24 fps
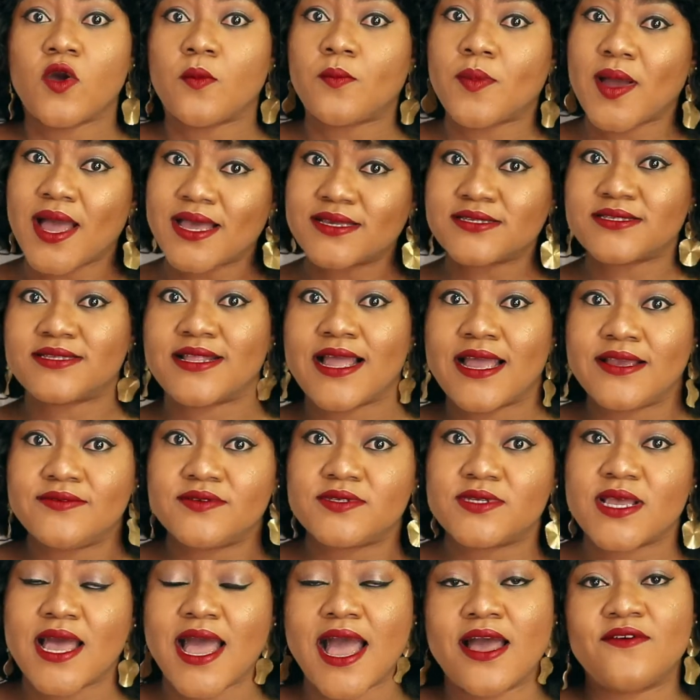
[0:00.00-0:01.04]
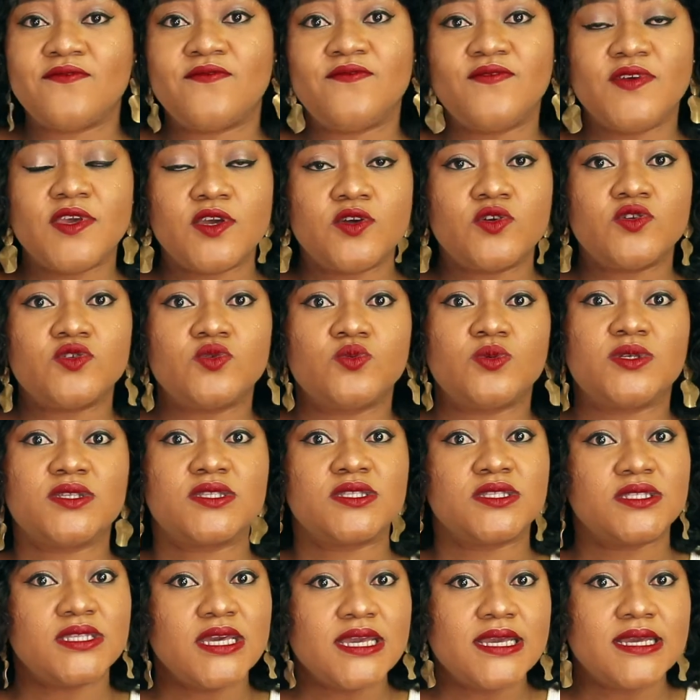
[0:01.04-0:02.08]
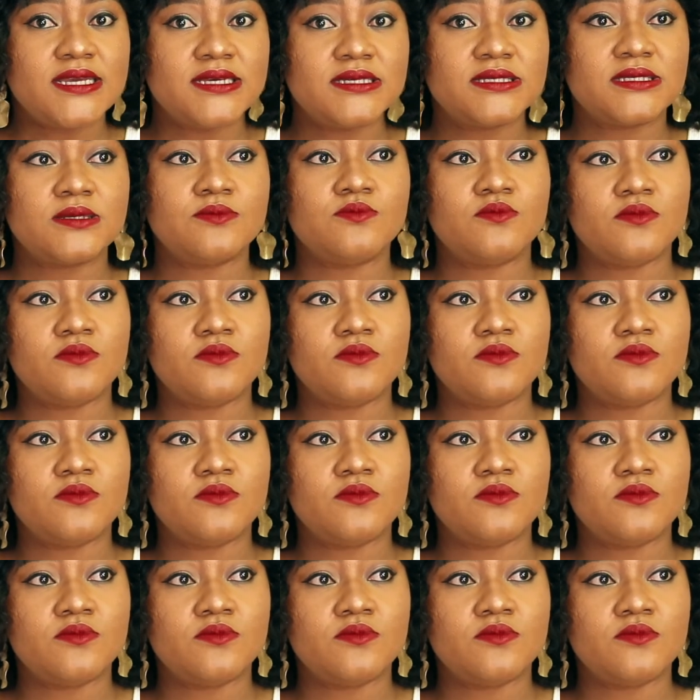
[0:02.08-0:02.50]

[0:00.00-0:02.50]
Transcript: past lives are filled with things,